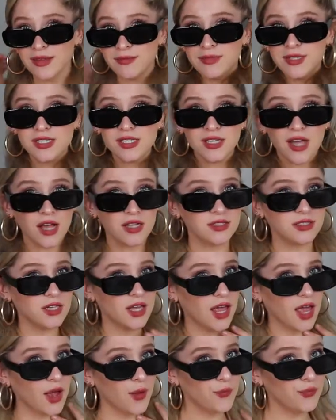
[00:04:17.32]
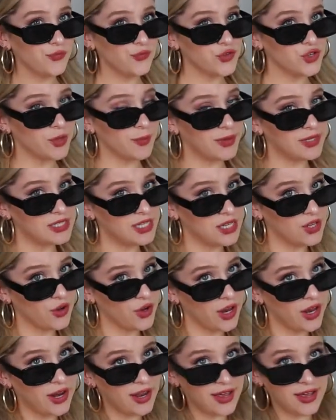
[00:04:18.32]
them disgusting. Some might say they're
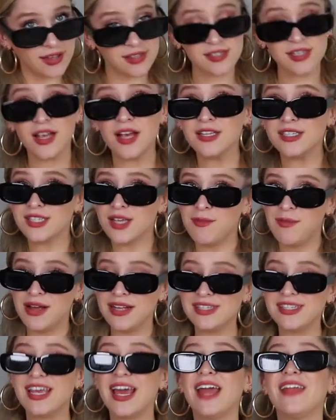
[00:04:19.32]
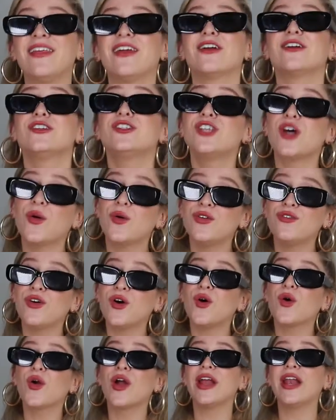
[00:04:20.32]
hideous. Some might say they are so in
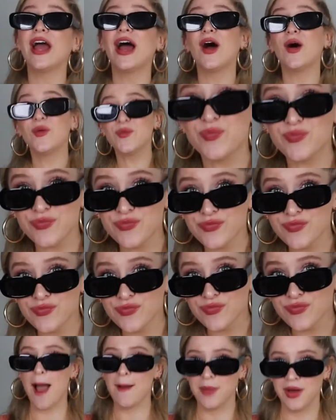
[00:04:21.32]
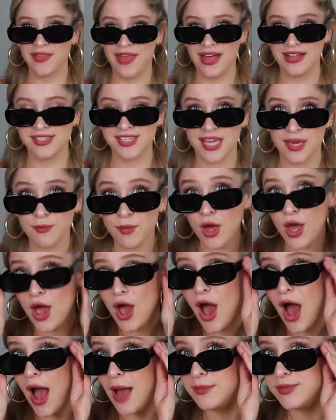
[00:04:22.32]
vogue right now. I'm on that team.
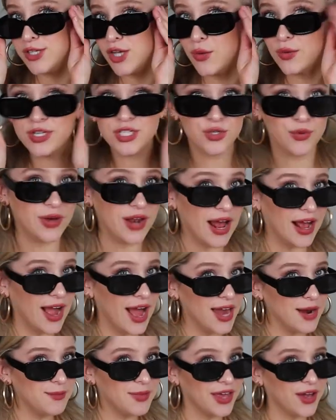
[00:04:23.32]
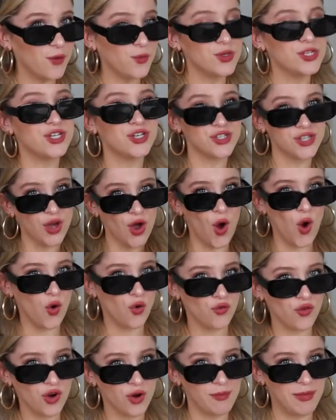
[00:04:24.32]
I'm so into it. I kind of like was just like
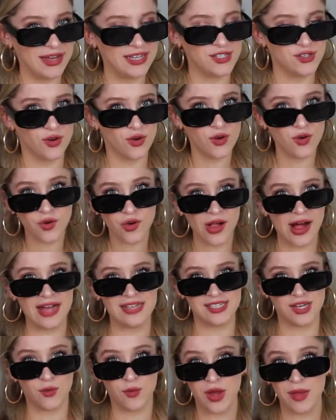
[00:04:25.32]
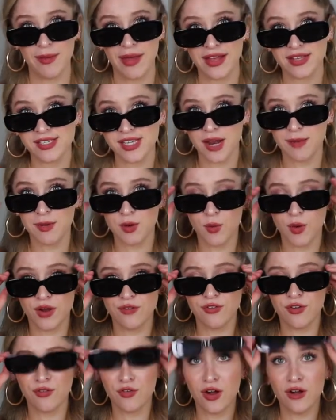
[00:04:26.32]
over my circle classic Ray-Bans that I've been wearing
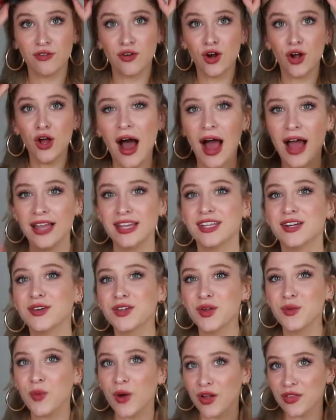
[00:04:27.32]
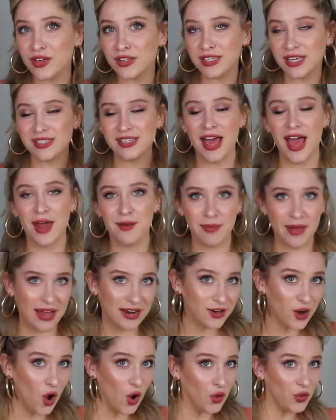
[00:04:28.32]
for forever. I literally wear this as a
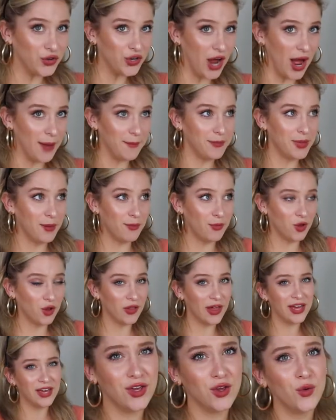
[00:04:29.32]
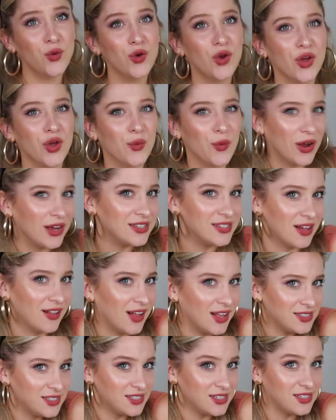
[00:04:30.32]
headband all the time. People are like, you know you're wearing
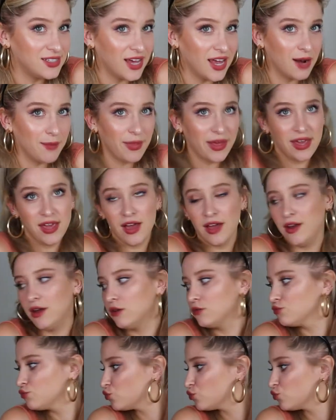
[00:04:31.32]
sunglasses inside. I'm like, yeah, I know.